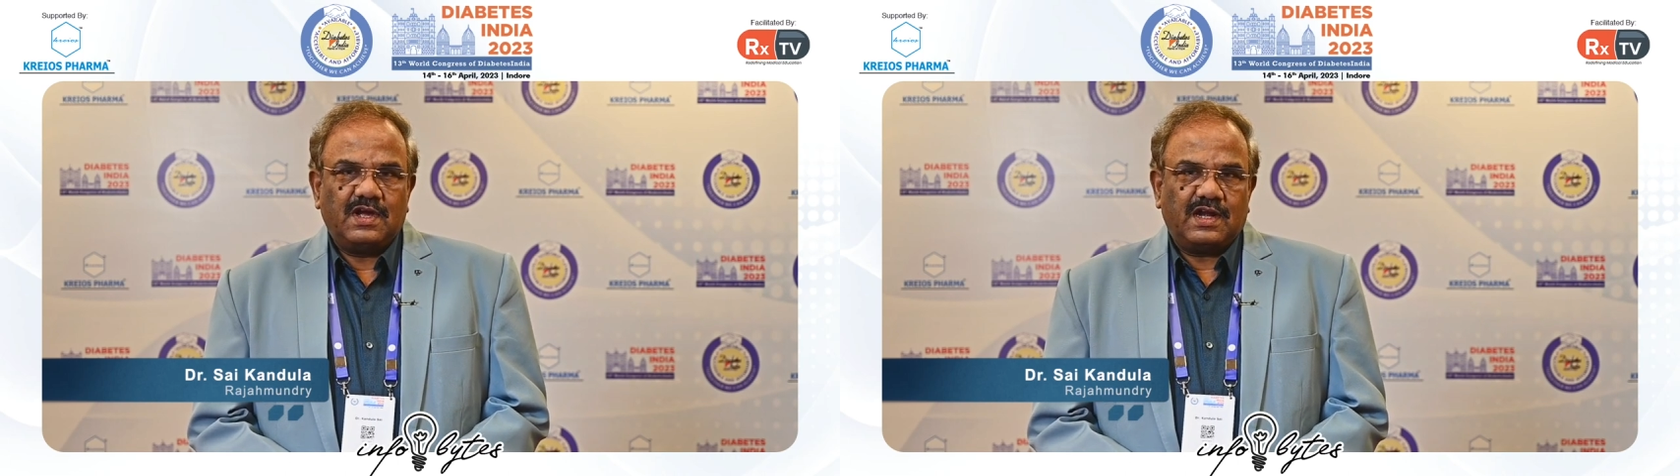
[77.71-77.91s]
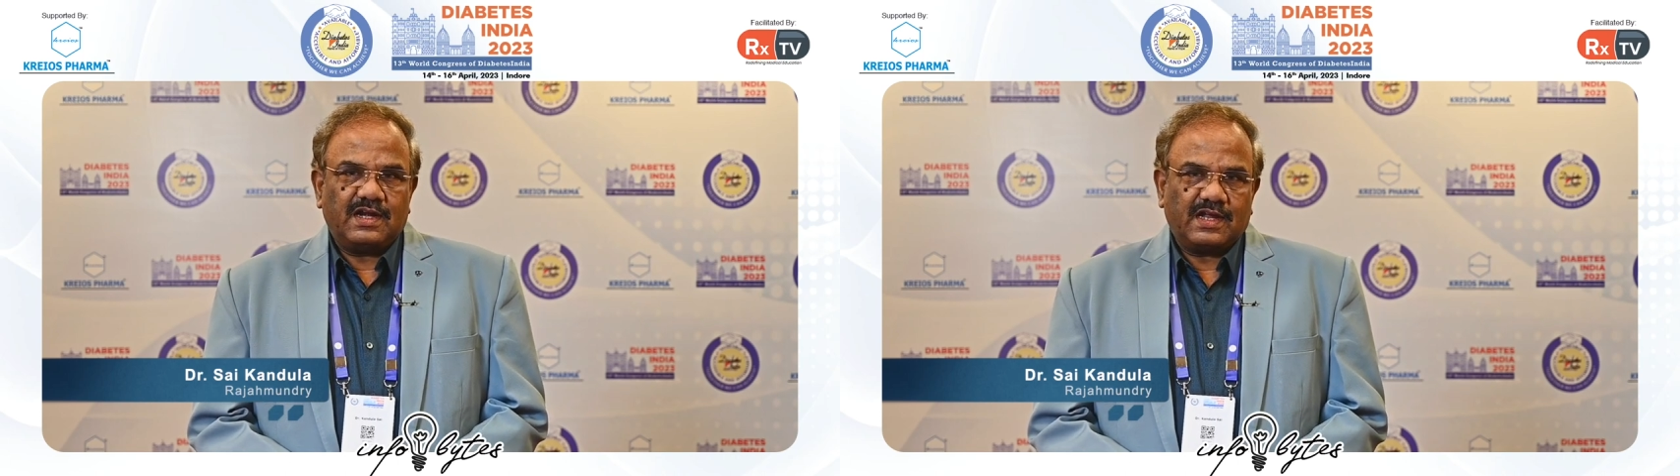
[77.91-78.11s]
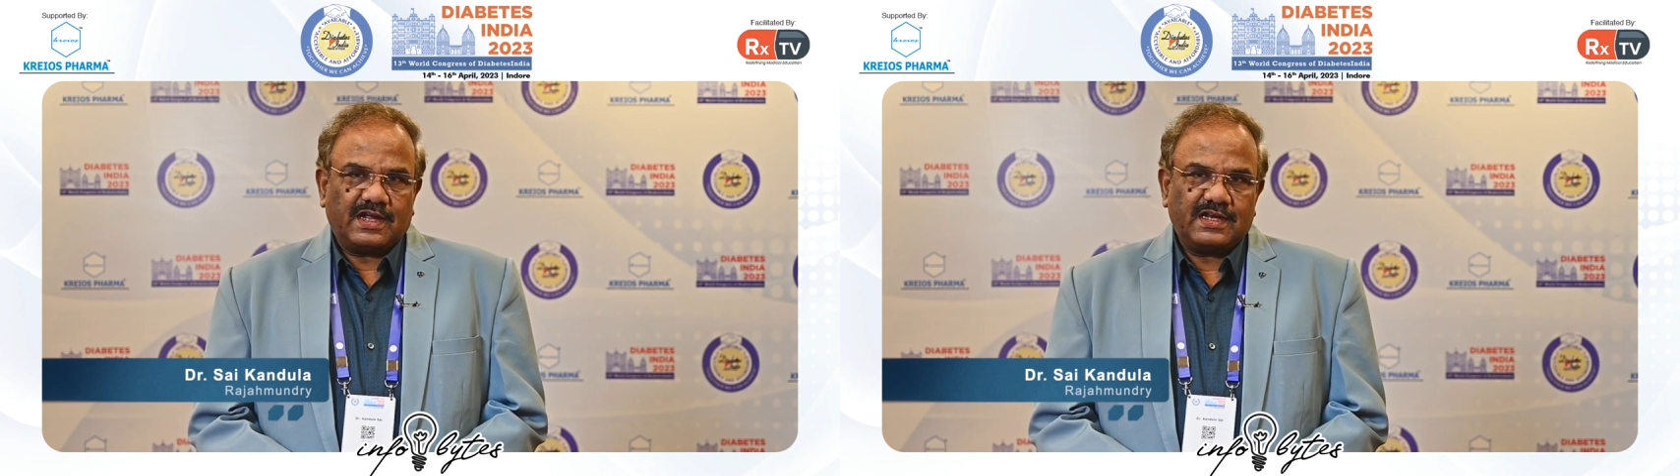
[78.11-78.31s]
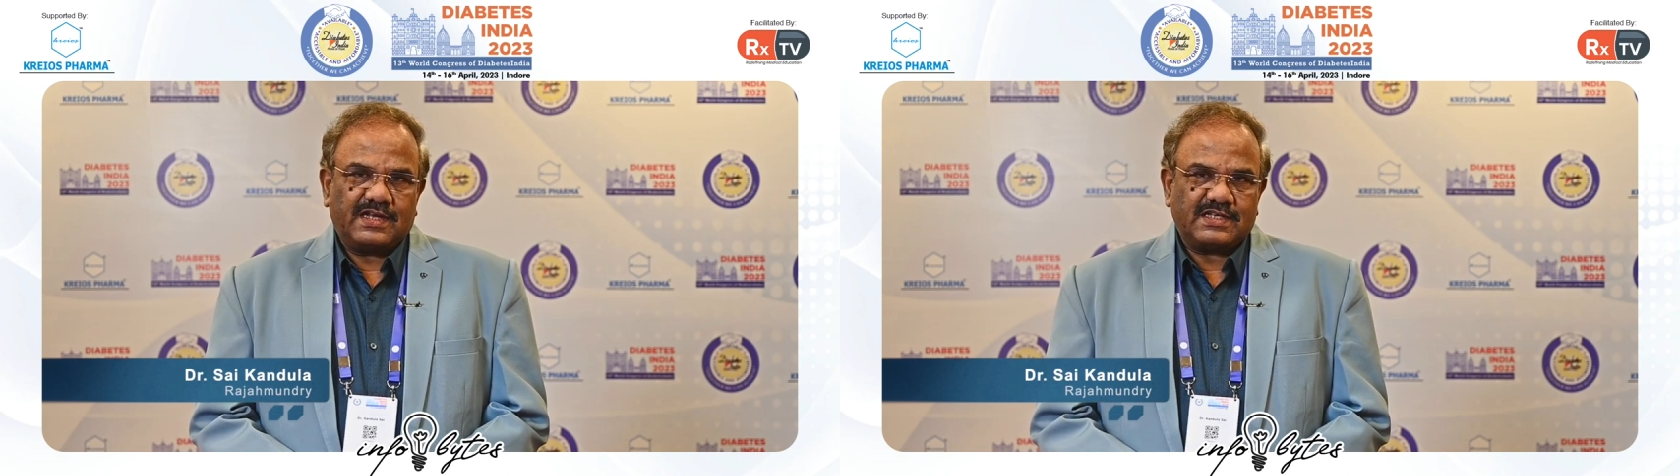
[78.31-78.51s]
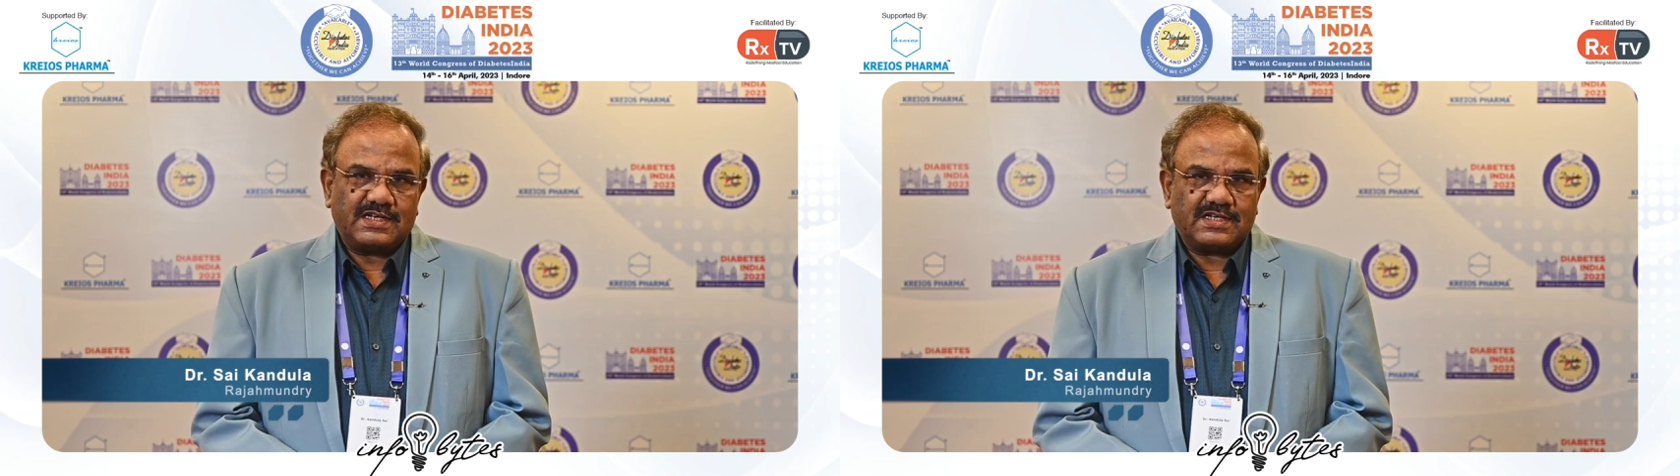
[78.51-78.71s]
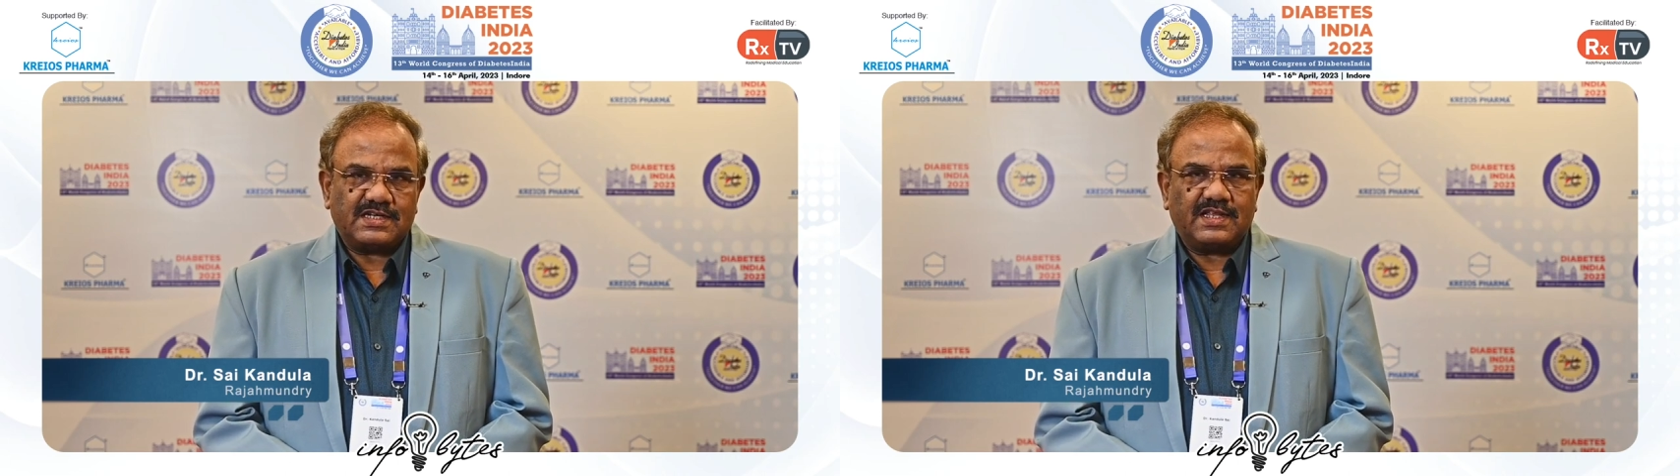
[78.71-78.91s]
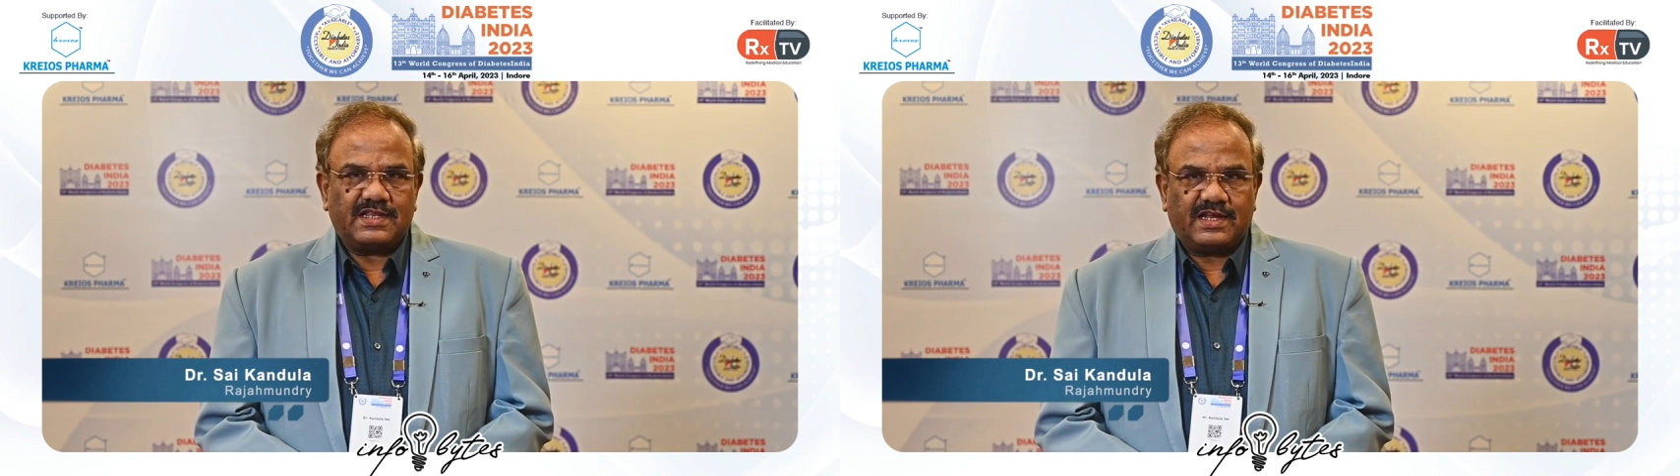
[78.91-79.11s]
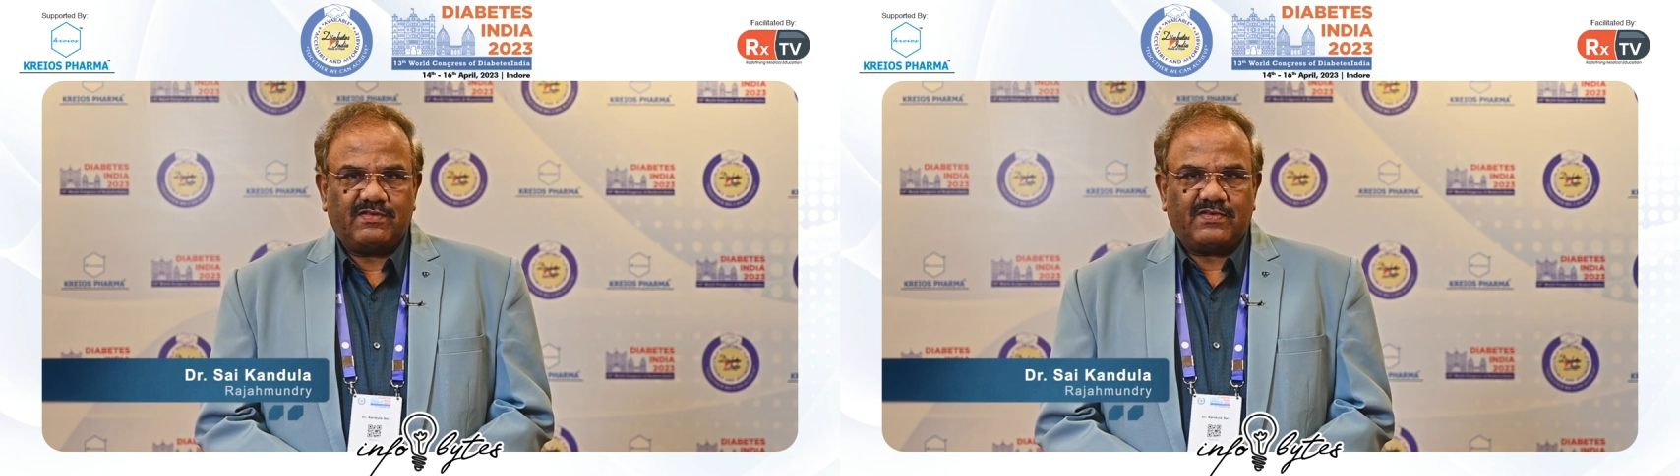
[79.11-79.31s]
And again, Krishna
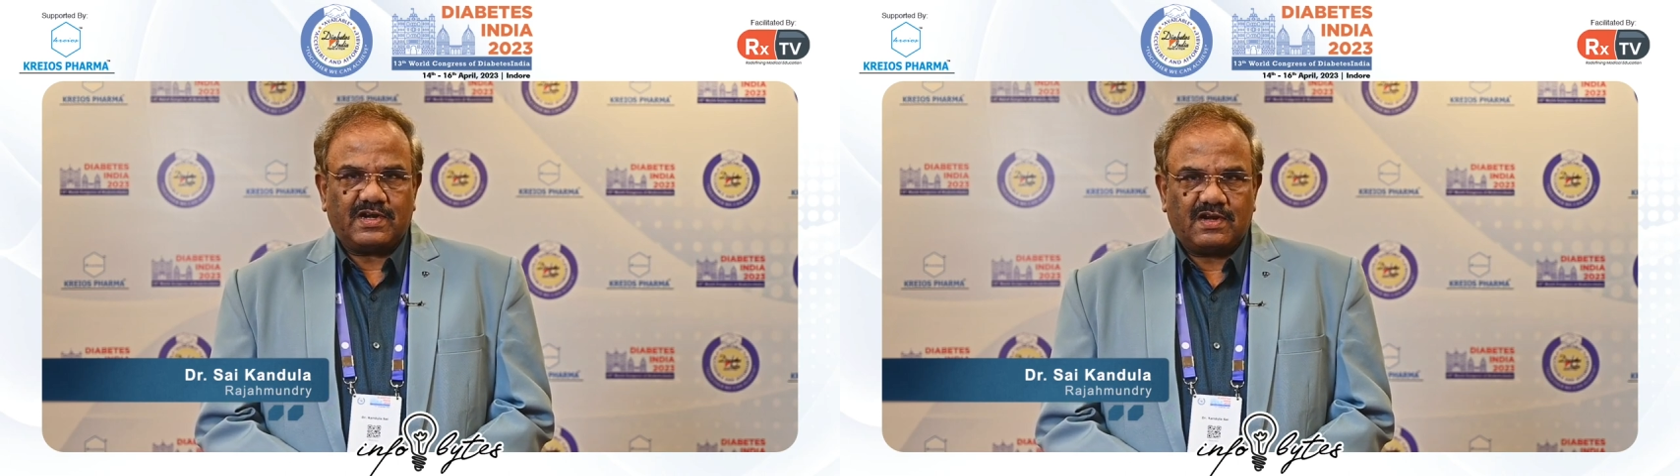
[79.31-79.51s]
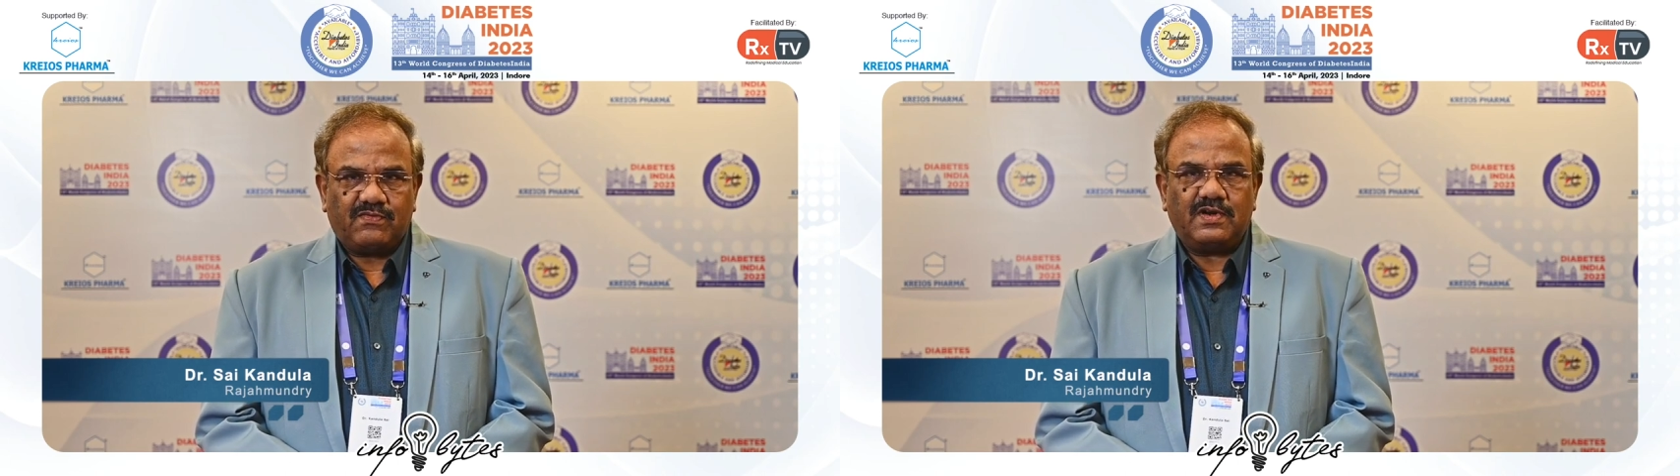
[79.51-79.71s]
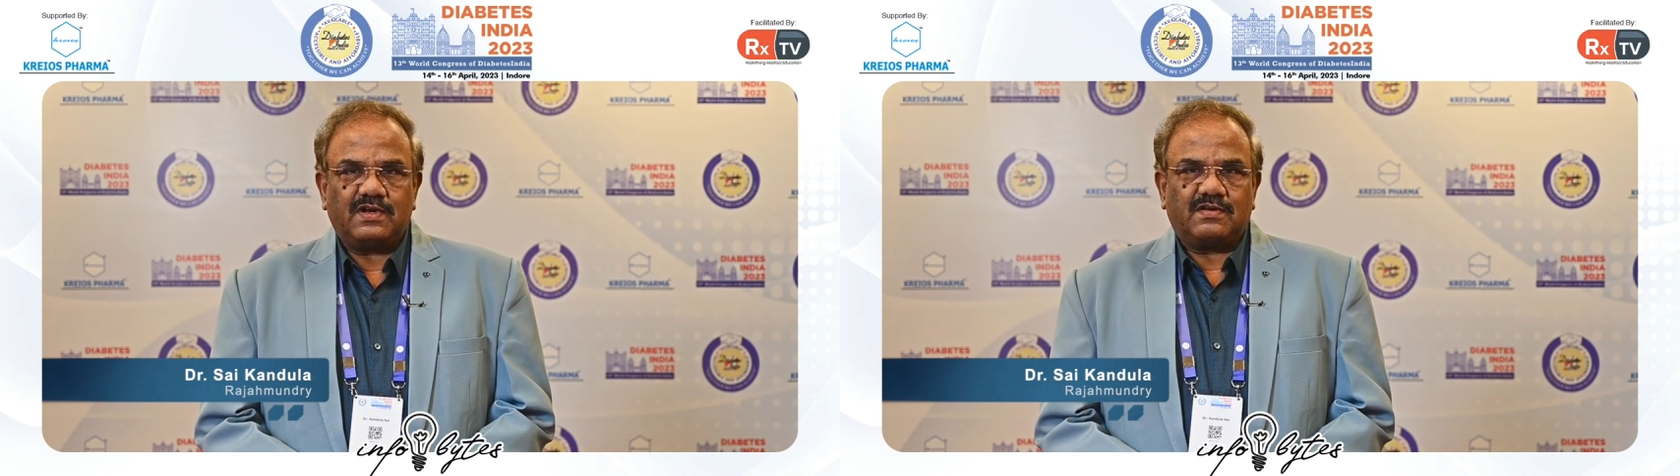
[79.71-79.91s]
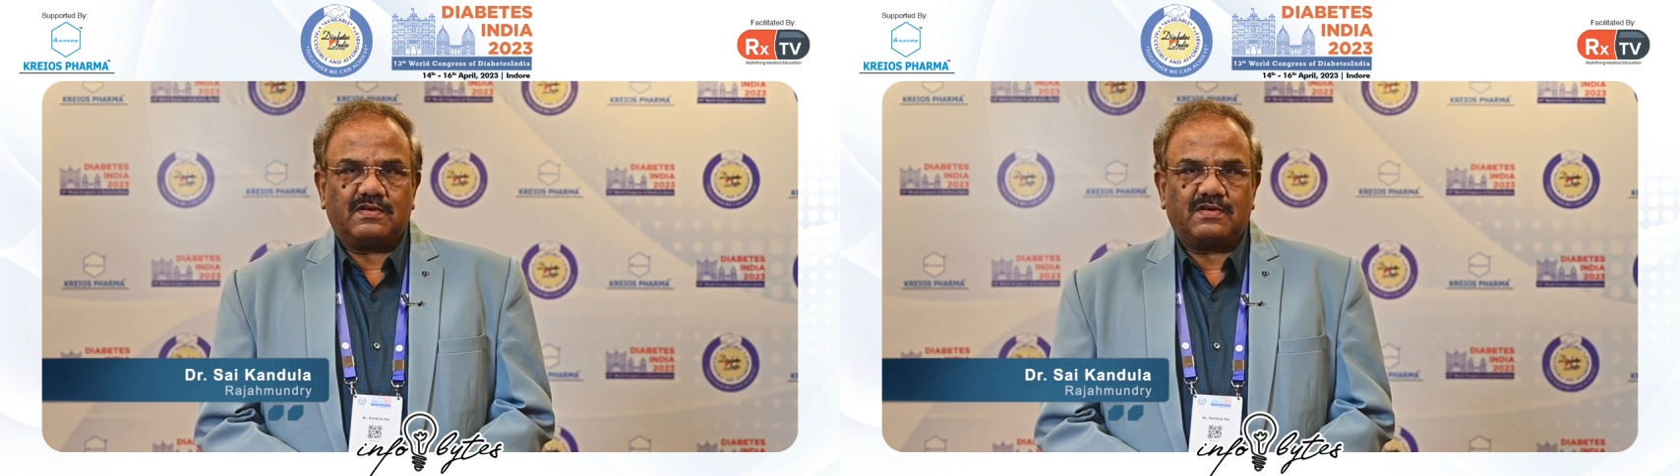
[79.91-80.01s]
Seshadri gave a wonderful